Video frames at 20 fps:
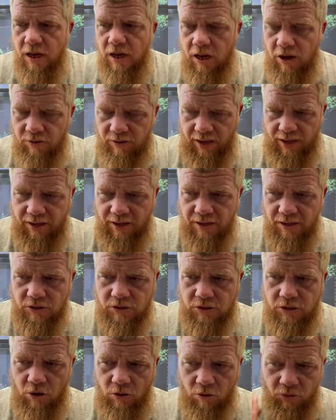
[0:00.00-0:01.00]
Okay,
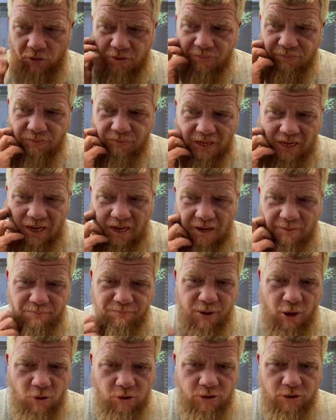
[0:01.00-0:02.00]
so um,
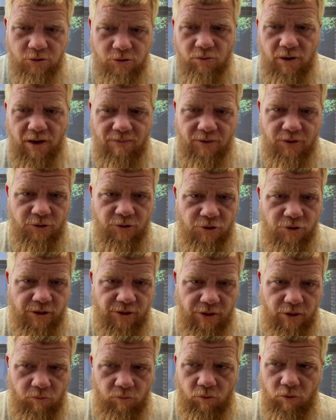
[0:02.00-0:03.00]

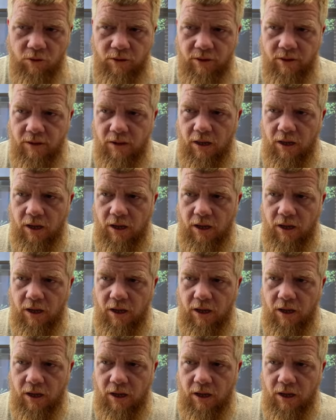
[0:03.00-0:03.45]
post-revolutionary war,